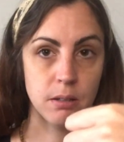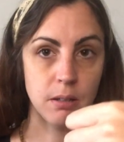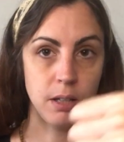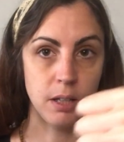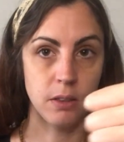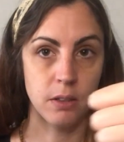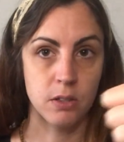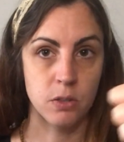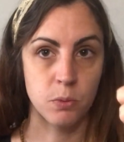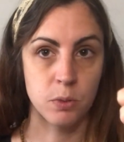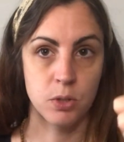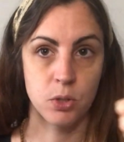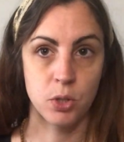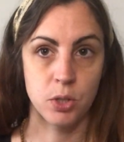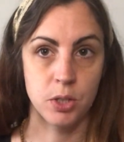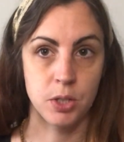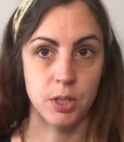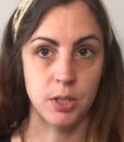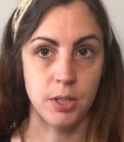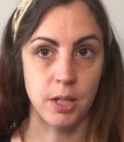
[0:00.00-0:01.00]
Like, this was
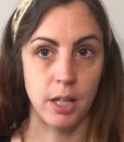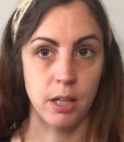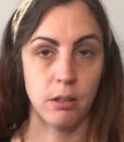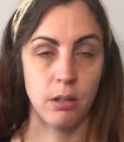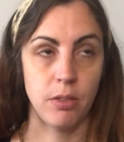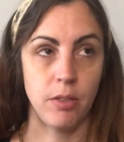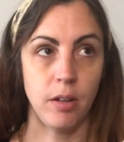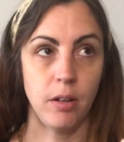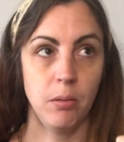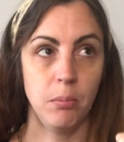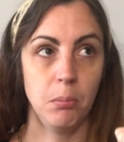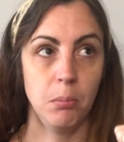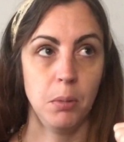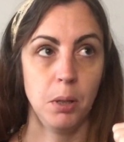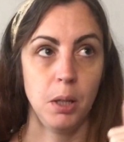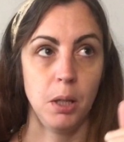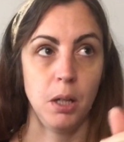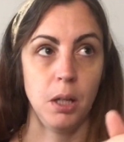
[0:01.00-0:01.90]
just a silent thumb.